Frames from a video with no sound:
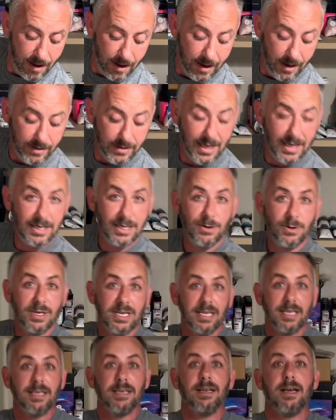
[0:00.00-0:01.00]
Then you
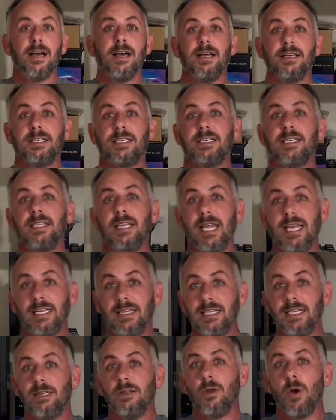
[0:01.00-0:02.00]
get a
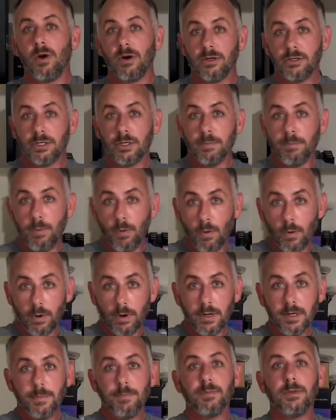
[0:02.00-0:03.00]
slightly larger
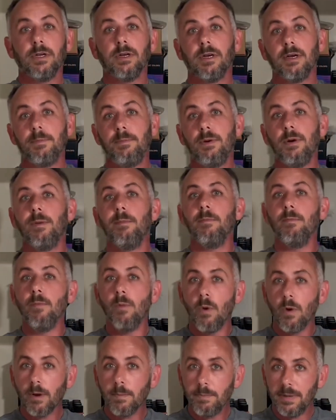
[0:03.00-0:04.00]
board, and you're going to put
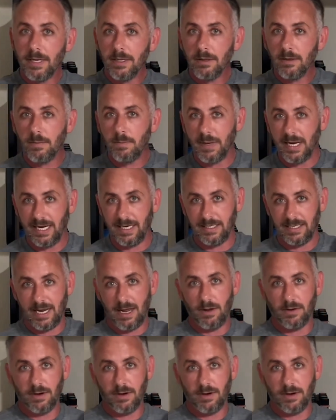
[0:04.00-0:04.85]
more pillow paint down